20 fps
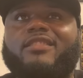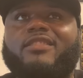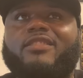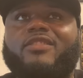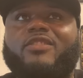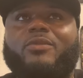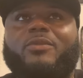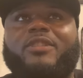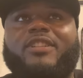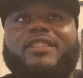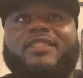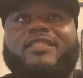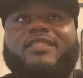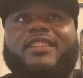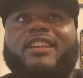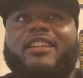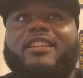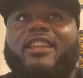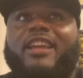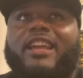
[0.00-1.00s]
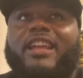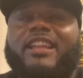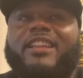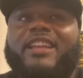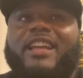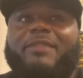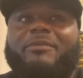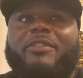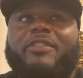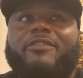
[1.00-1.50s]
to an extent,
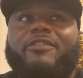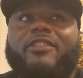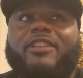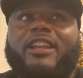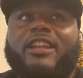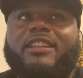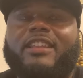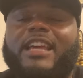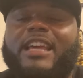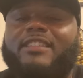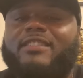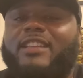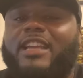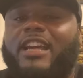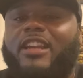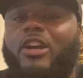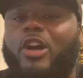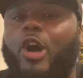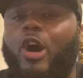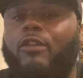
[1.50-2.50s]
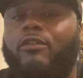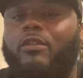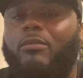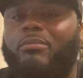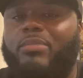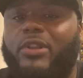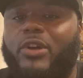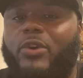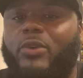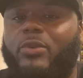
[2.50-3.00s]
I feel like that's kind of
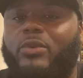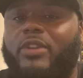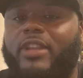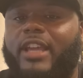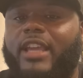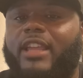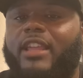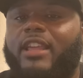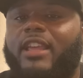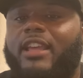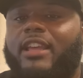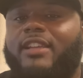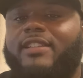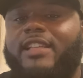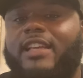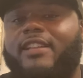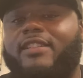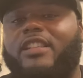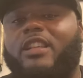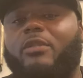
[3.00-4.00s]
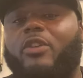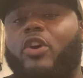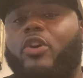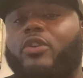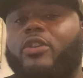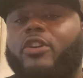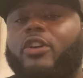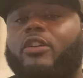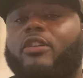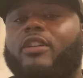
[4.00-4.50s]
overblown. It's like I said
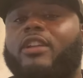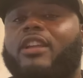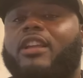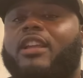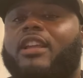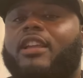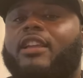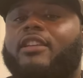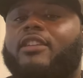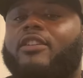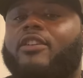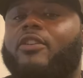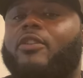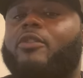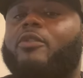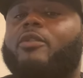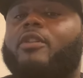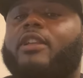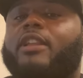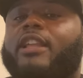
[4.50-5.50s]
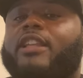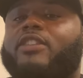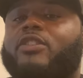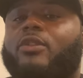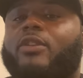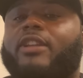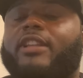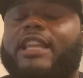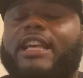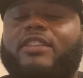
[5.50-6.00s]
earlier, that's
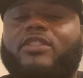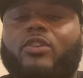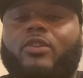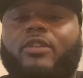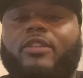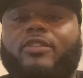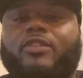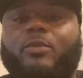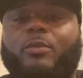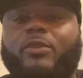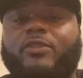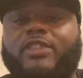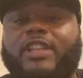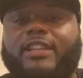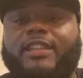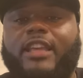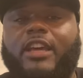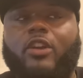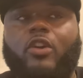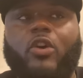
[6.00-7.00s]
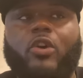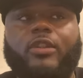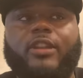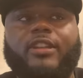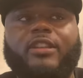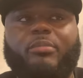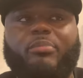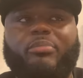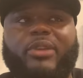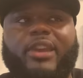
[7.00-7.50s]
only the movies like that are only
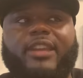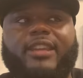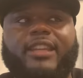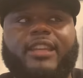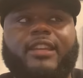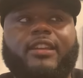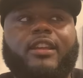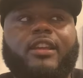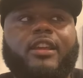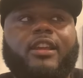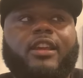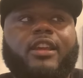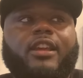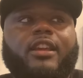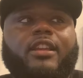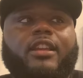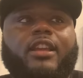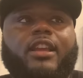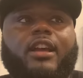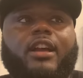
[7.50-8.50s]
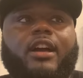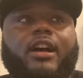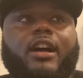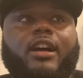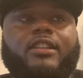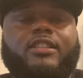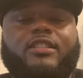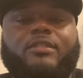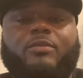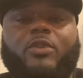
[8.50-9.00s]
depicting a
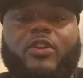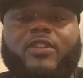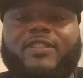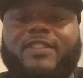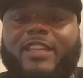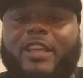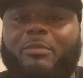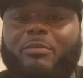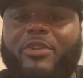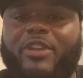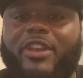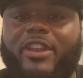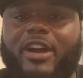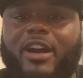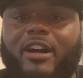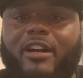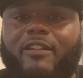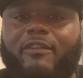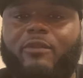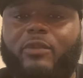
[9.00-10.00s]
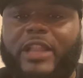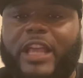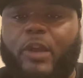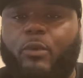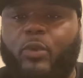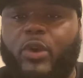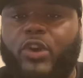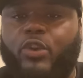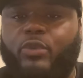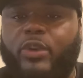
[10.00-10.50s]
small tidbit of
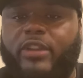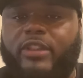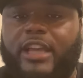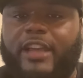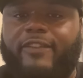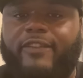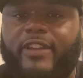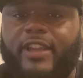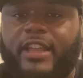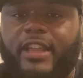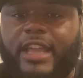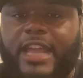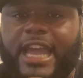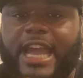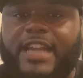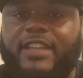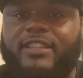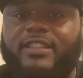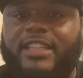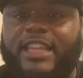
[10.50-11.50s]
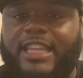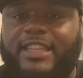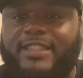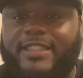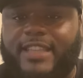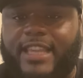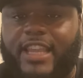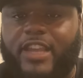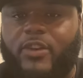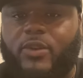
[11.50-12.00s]
what Greek life actually
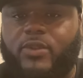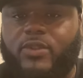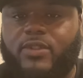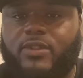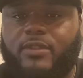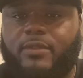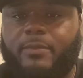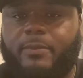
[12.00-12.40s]
entails.